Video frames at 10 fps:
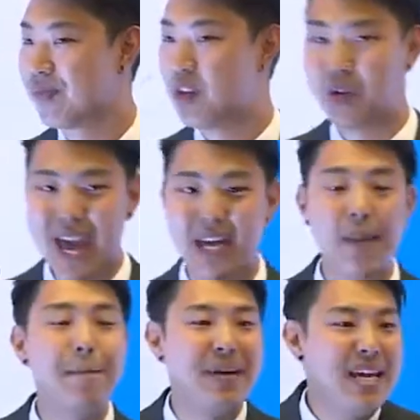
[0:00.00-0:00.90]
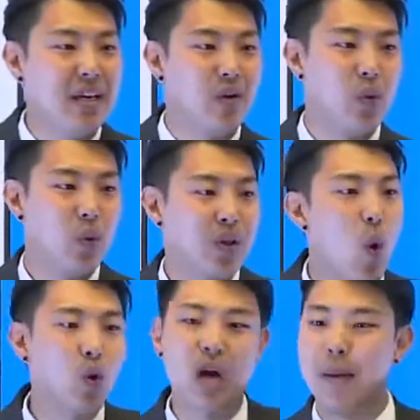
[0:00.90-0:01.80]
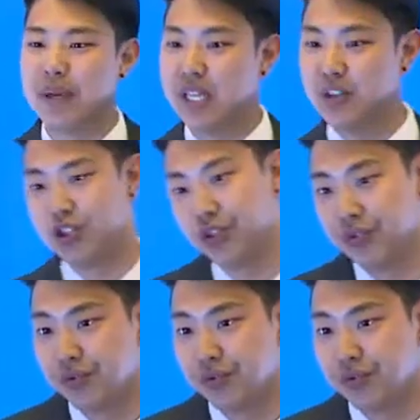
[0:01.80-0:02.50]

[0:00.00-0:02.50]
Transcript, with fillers: You can't compete with old competition.